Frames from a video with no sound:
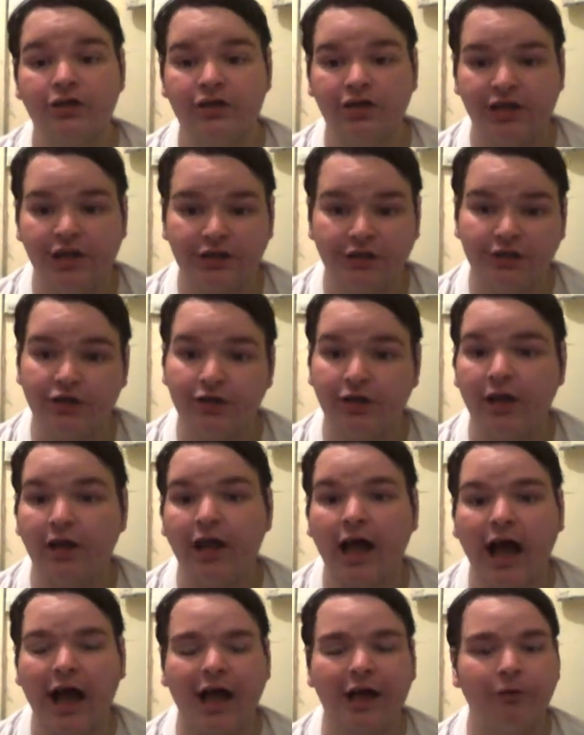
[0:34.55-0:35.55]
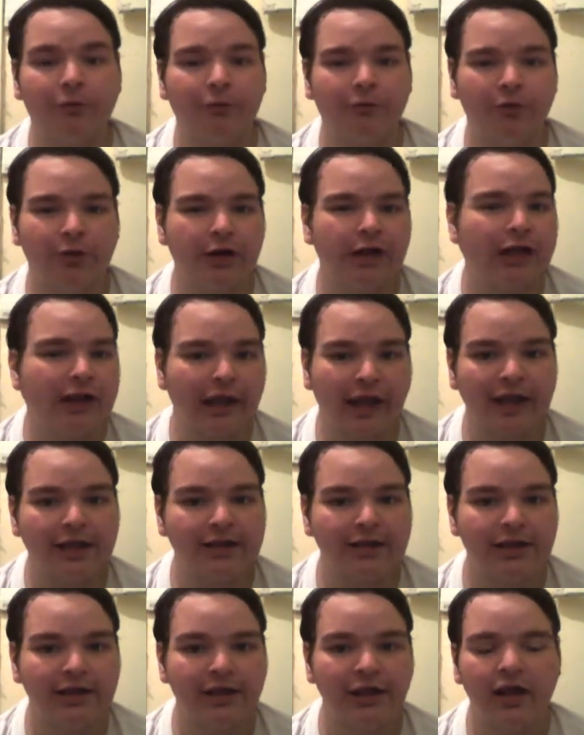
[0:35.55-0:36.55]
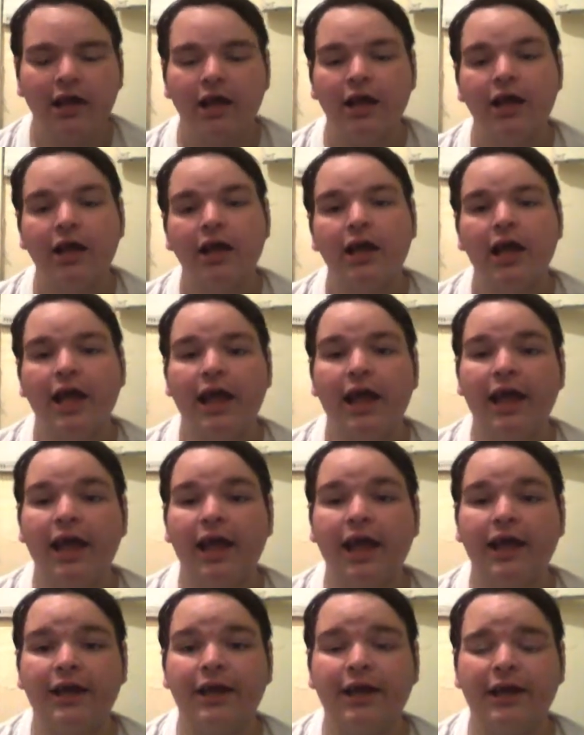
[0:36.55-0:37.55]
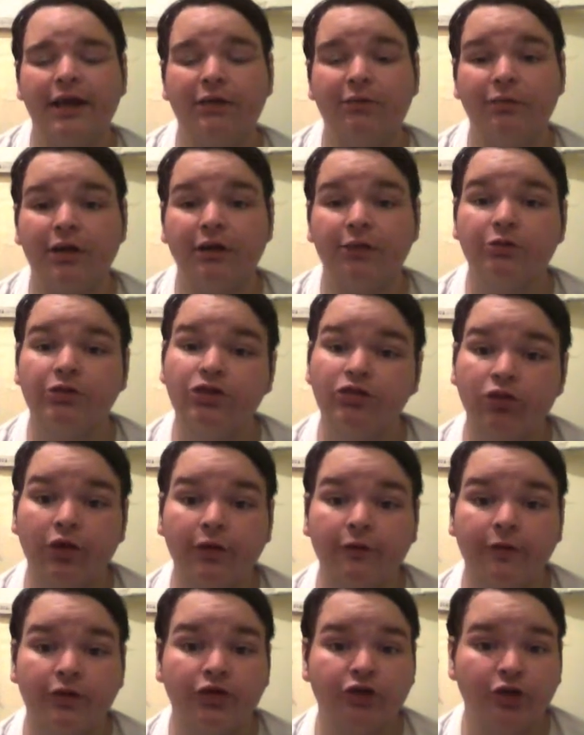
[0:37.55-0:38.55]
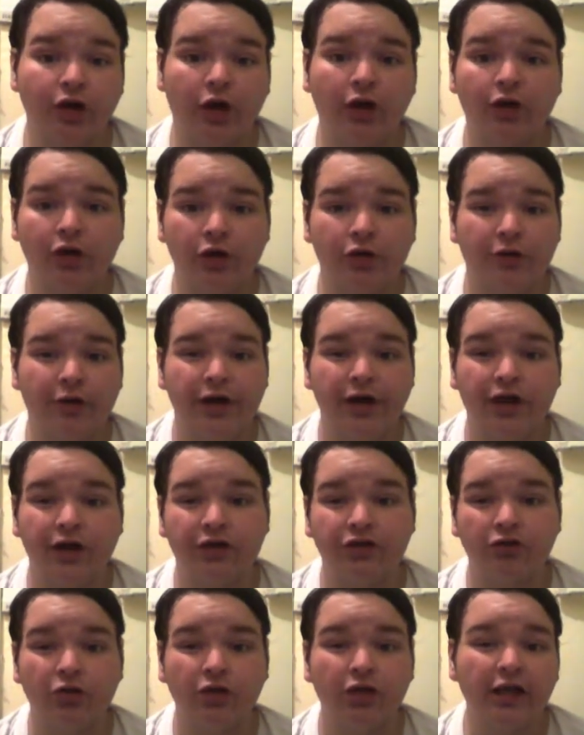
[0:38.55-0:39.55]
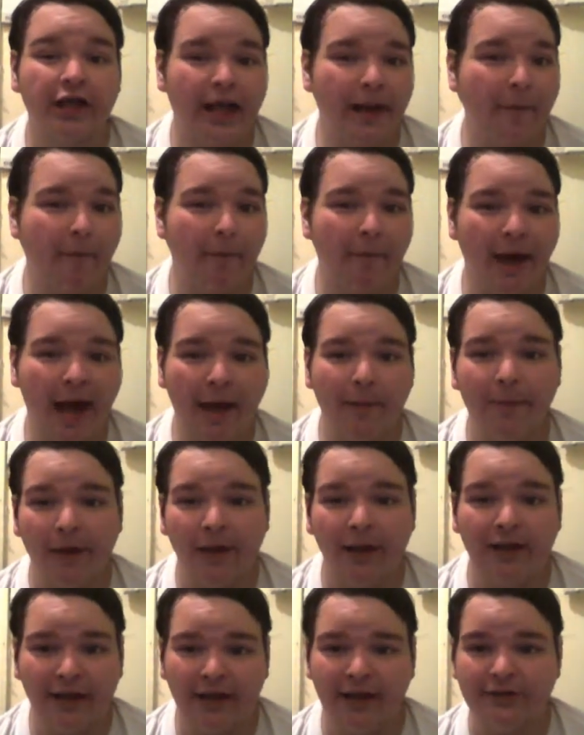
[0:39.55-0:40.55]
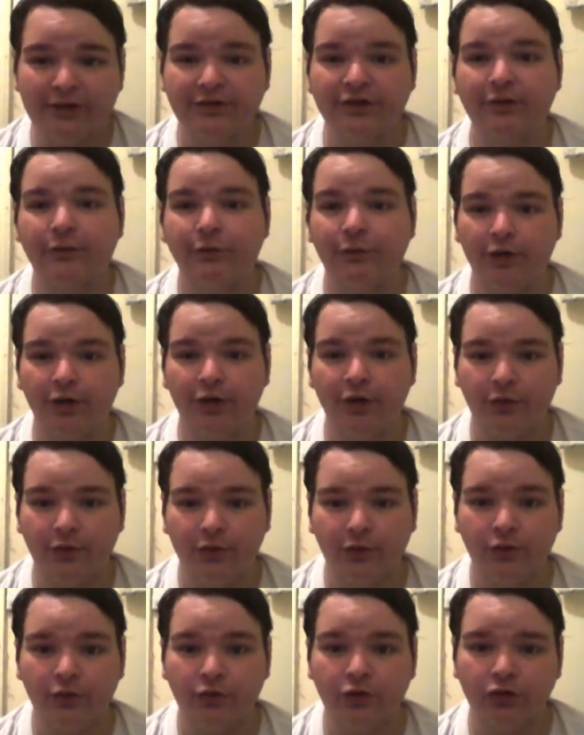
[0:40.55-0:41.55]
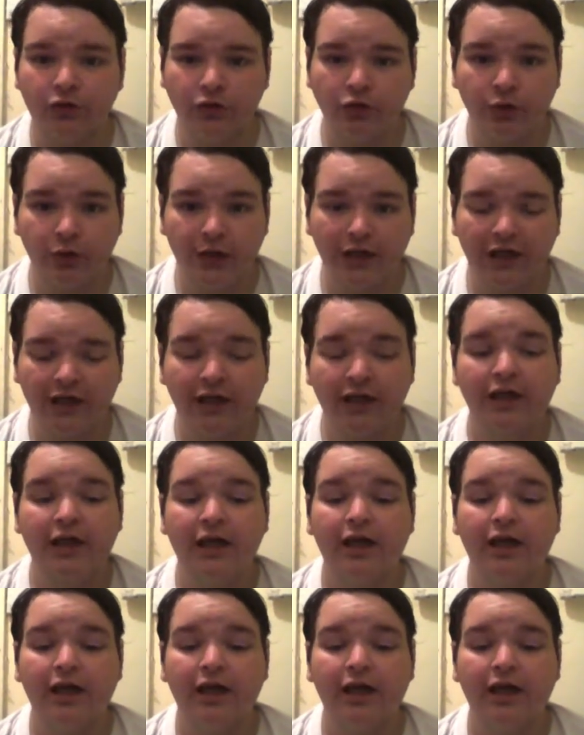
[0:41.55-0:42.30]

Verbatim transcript: Teaser trailer, I really liked it and it, it was sort of a darker, grittier, sort of like a Batman esque feel to it.